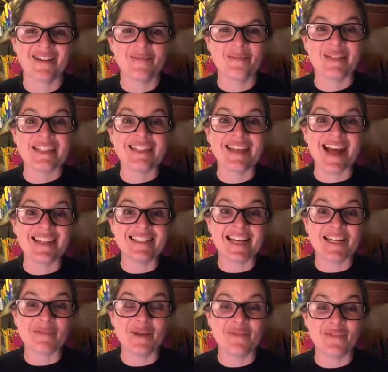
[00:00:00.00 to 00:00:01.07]
Please
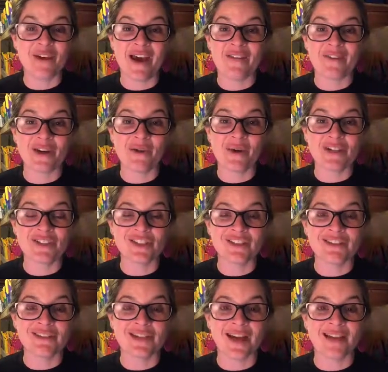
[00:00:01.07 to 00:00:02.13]
contact me if you have any
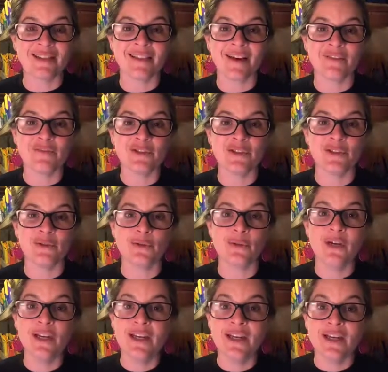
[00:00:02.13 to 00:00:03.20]
questions. I'd love to
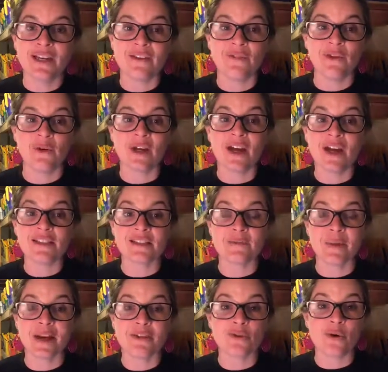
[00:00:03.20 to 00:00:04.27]
give you a
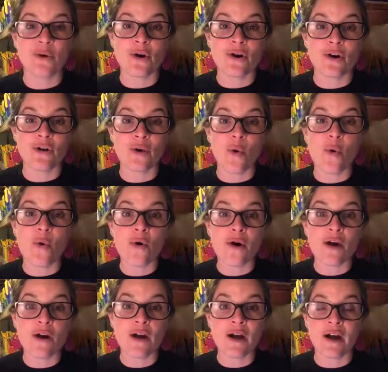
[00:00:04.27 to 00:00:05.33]
customized order
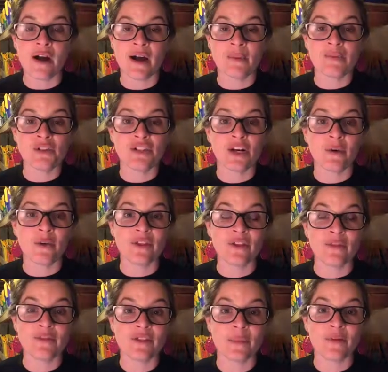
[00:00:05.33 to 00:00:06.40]
or share with
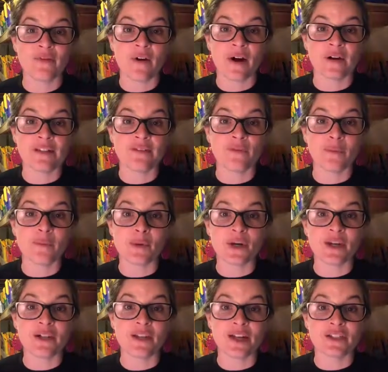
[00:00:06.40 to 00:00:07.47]
you some of our different book
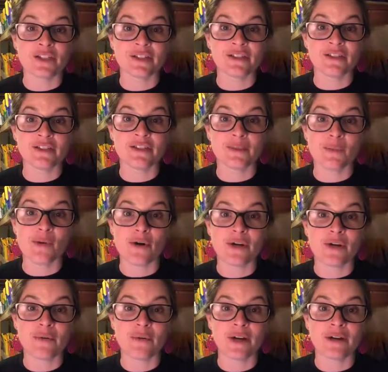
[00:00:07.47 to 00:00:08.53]
collections to support
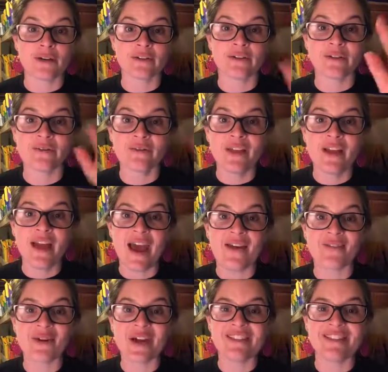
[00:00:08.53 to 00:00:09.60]
your readers.
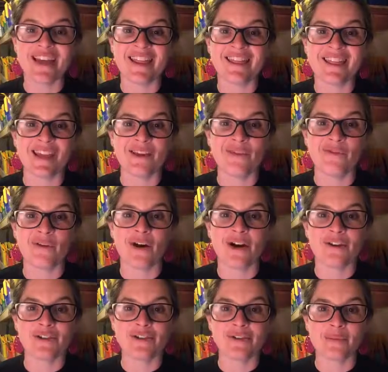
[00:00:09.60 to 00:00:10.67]
Have a great day. Thank you for
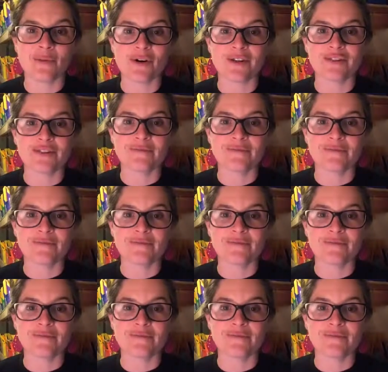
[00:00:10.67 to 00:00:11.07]
all your support.